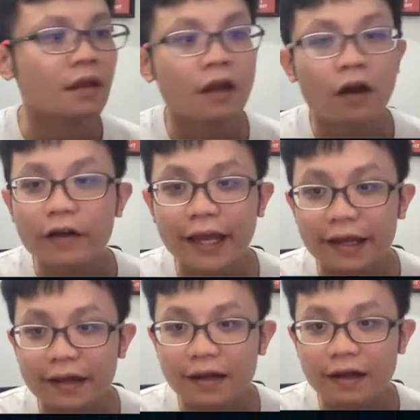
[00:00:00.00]

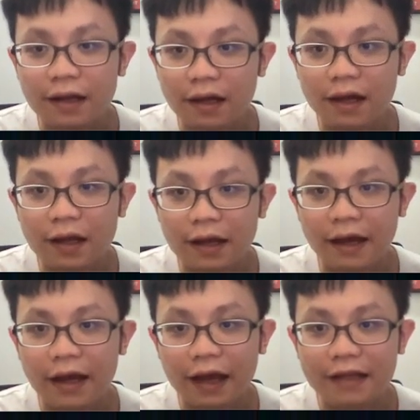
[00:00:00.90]
Okay,
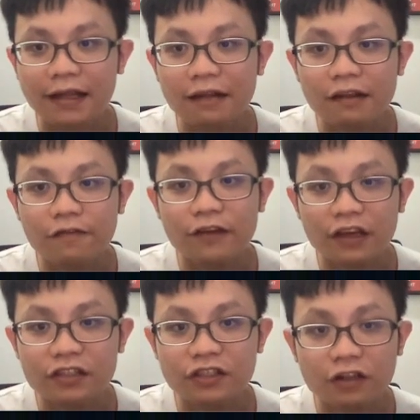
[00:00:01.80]

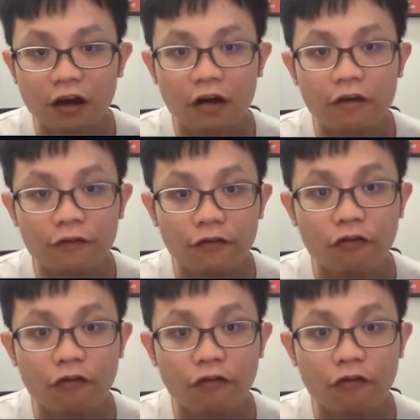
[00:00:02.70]
identification of